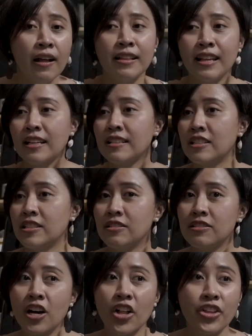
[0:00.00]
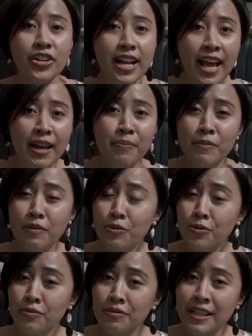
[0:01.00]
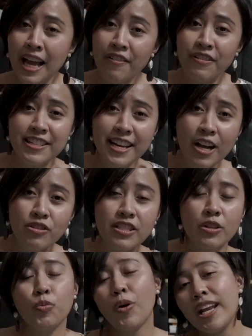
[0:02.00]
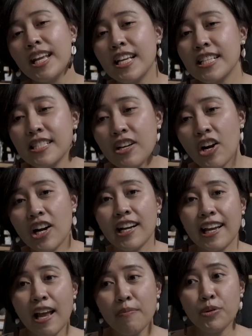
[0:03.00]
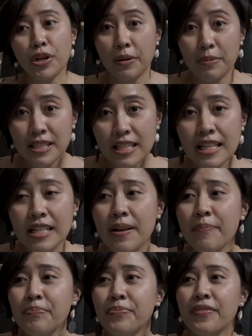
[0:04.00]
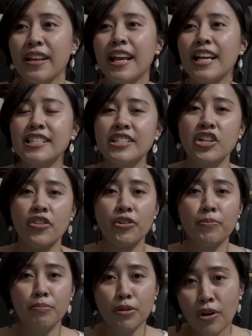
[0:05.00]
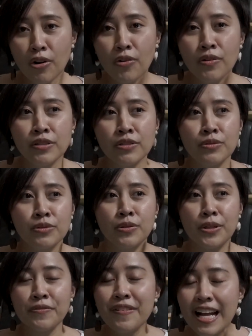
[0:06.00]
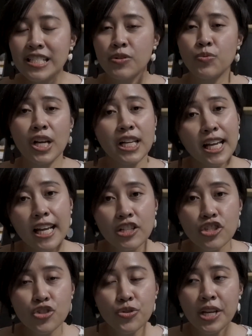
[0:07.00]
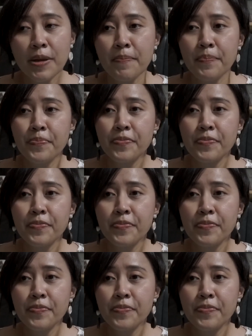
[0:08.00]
the other day, they have announced that weddings are again prohibited. It's another blow to the events and wedding industry.